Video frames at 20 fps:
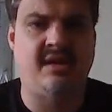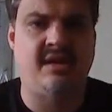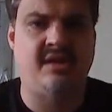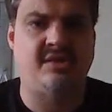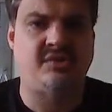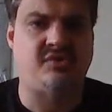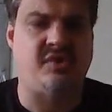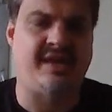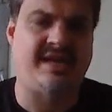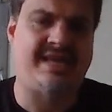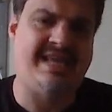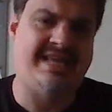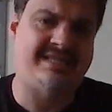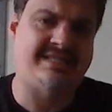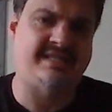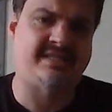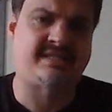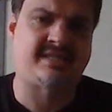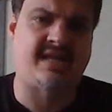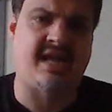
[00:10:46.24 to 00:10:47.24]
So I guess
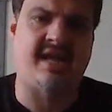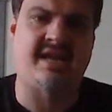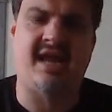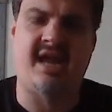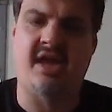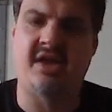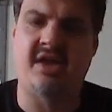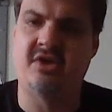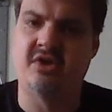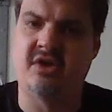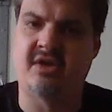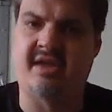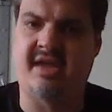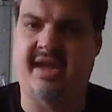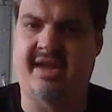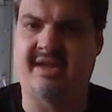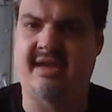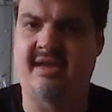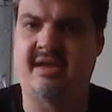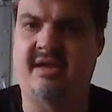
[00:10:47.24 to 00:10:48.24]
it's kind of how you look
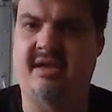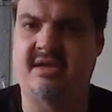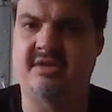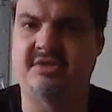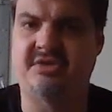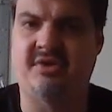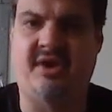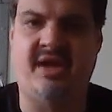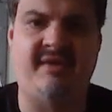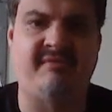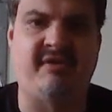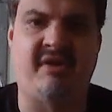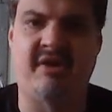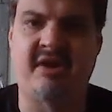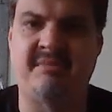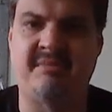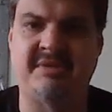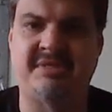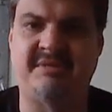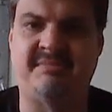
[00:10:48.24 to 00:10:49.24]
at it, because you'll have
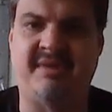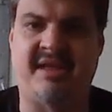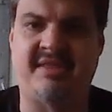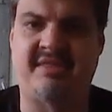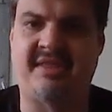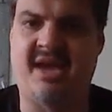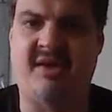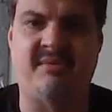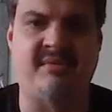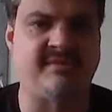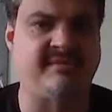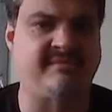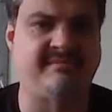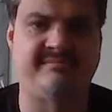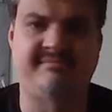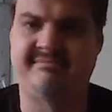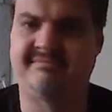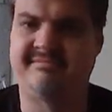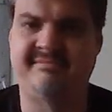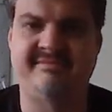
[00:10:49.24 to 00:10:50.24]
arguments about that one
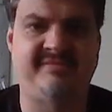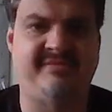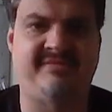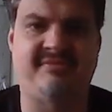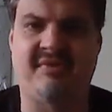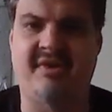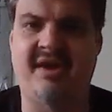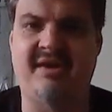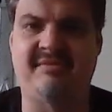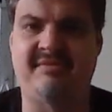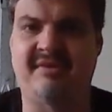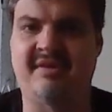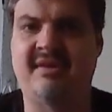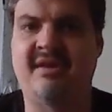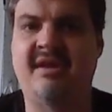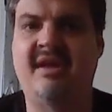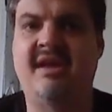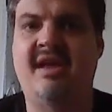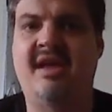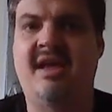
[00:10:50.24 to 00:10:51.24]
forever.
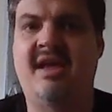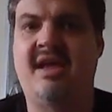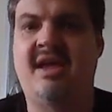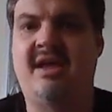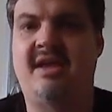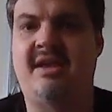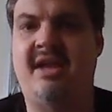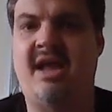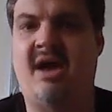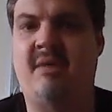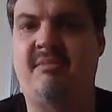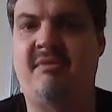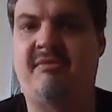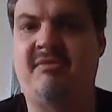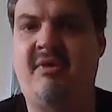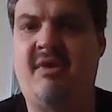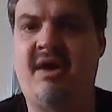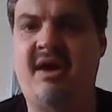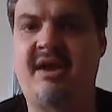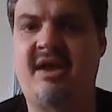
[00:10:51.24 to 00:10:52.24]
Now,
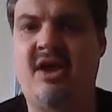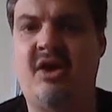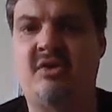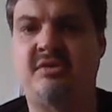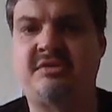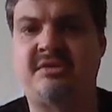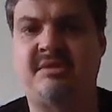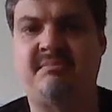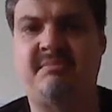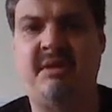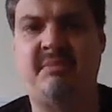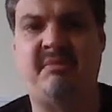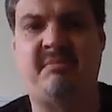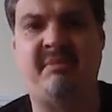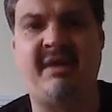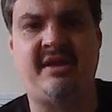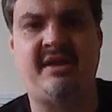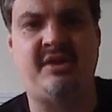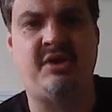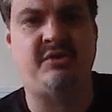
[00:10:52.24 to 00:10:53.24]
before I go, some people
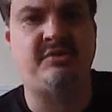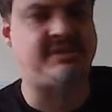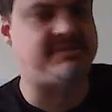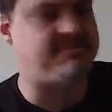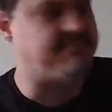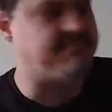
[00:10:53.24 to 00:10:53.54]
may have noticed